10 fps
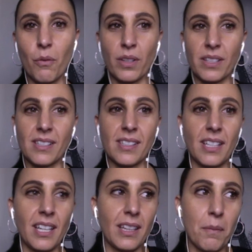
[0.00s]
what's
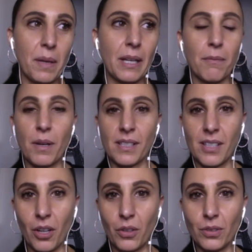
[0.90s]
sitting in the pit of my
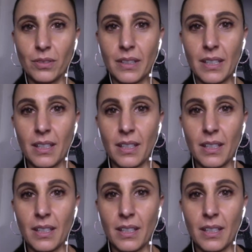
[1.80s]
soul,